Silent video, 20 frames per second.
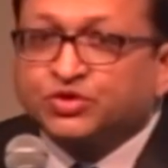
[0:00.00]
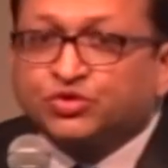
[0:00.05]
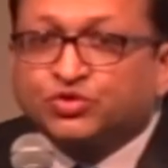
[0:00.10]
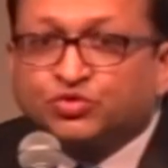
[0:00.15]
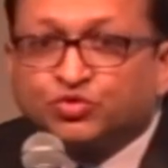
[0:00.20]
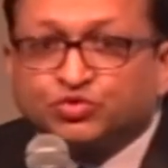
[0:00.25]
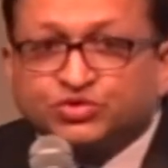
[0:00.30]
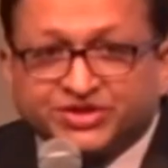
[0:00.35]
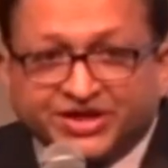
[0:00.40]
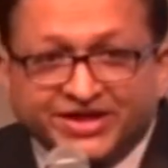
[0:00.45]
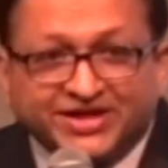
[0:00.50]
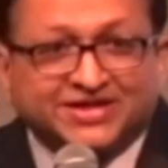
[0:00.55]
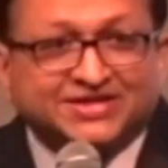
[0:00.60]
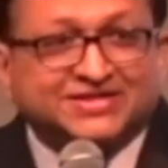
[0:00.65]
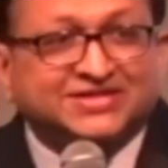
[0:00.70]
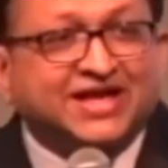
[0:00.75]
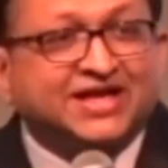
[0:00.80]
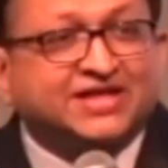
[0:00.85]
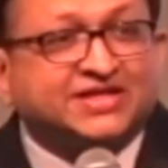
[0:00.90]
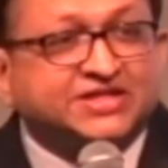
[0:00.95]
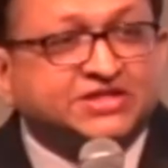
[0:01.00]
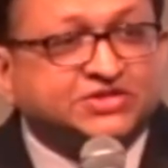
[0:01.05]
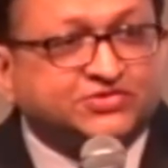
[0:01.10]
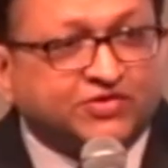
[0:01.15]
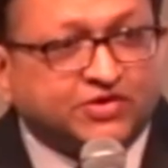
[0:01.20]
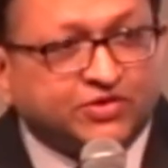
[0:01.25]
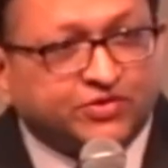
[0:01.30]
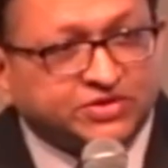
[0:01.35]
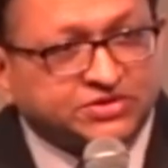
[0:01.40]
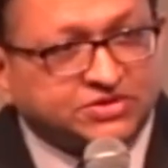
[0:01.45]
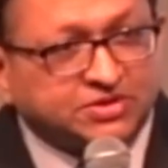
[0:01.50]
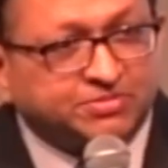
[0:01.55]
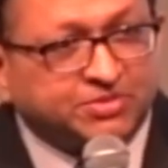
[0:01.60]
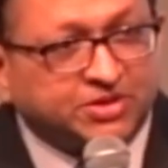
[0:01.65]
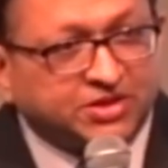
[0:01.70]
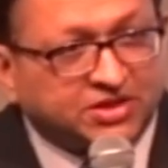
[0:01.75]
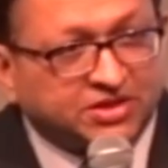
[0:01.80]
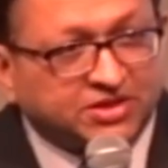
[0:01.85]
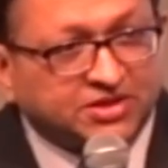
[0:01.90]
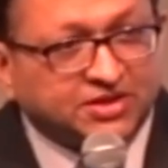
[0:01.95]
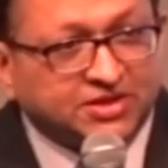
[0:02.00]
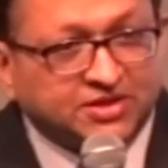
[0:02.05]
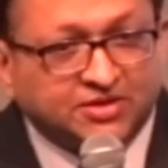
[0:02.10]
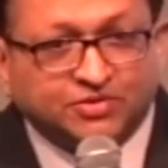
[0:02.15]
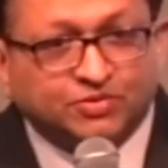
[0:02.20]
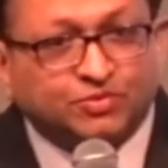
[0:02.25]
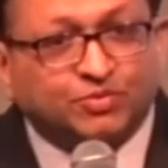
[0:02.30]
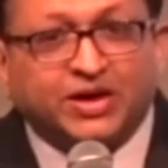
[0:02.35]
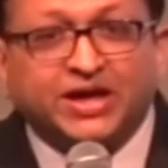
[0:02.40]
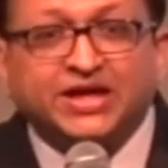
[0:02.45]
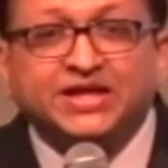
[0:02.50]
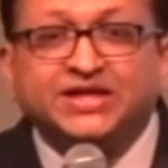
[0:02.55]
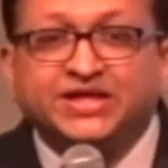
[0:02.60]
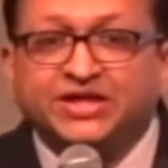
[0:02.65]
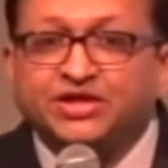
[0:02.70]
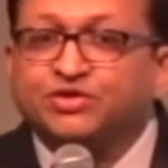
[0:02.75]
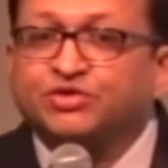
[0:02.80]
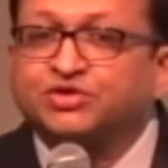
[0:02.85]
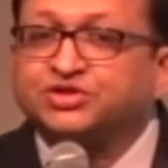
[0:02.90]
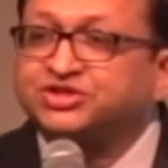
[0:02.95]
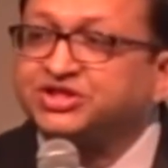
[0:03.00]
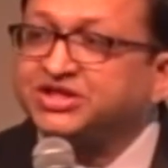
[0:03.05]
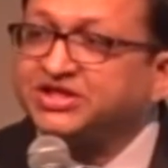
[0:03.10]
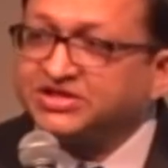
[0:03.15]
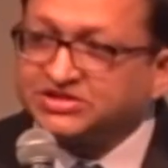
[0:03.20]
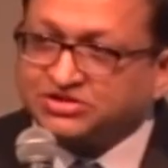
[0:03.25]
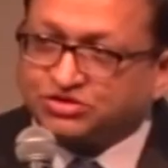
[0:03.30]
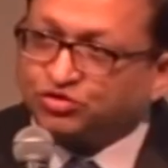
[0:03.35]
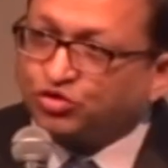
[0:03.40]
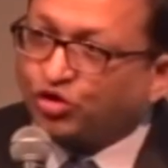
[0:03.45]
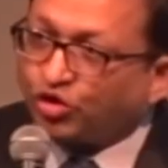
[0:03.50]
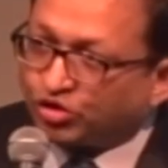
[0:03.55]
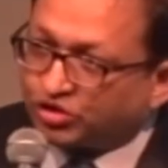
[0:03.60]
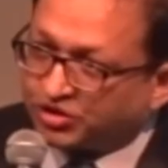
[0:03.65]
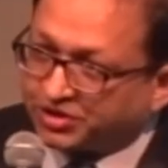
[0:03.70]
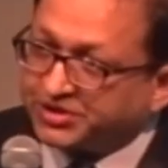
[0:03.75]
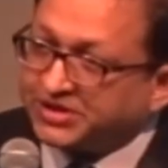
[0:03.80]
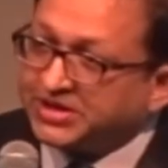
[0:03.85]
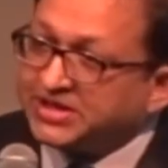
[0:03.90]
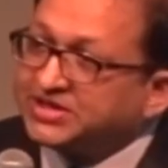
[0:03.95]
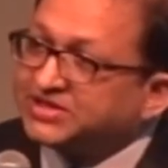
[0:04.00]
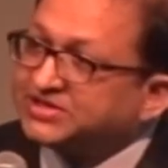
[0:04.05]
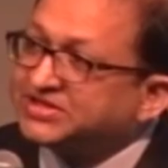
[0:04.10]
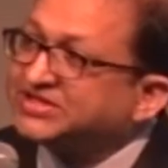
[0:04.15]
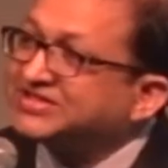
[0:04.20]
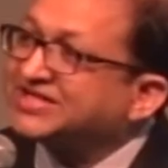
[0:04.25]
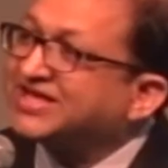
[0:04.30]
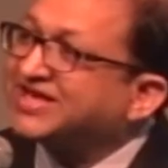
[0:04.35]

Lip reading: to think that this fellow is the murderer while he or she is not. These are